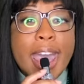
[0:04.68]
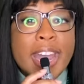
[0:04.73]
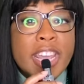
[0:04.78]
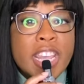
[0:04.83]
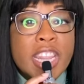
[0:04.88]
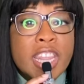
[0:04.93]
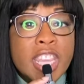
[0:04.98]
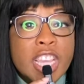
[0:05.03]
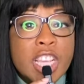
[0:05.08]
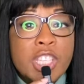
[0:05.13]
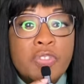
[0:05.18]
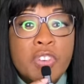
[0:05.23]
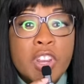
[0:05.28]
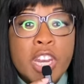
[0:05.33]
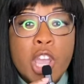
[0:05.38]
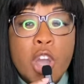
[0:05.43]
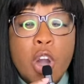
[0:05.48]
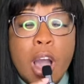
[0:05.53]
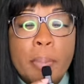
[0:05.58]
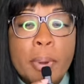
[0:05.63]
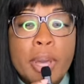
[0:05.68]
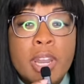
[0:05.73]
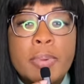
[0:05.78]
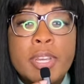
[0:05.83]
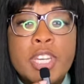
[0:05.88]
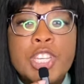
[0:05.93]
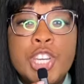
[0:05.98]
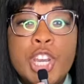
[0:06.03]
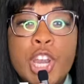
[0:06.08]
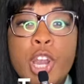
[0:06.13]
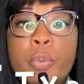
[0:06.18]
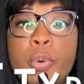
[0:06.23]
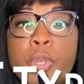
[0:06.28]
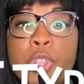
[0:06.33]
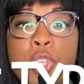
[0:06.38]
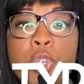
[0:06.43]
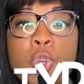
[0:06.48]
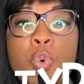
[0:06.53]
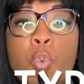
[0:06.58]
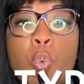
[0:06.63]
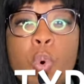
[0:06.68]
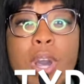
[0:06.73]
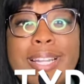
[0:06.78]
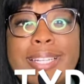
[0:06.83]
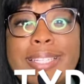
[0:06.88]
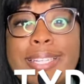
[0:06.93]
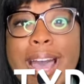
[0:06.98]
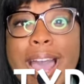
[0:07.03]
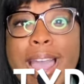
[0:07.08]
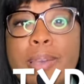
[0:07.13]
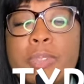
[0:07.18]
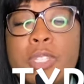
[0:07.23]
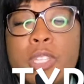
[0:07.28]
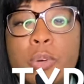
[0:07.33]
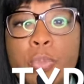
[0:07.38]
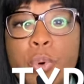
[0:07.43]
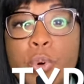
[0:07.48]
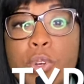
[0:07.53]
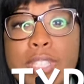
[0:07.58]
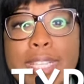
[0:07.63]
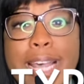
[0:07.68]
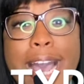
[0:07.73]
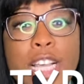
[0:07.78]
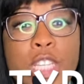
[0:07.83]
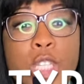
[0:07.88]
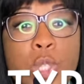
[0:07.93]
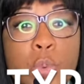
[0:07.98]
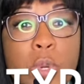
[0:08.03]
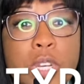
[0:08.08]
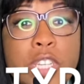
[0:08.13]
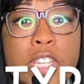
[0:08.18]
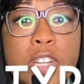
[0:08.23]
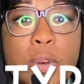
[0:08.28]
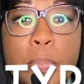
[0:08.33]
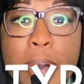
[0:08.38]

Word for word: And in this video, I'm going to be sharing with you what types of books I switched to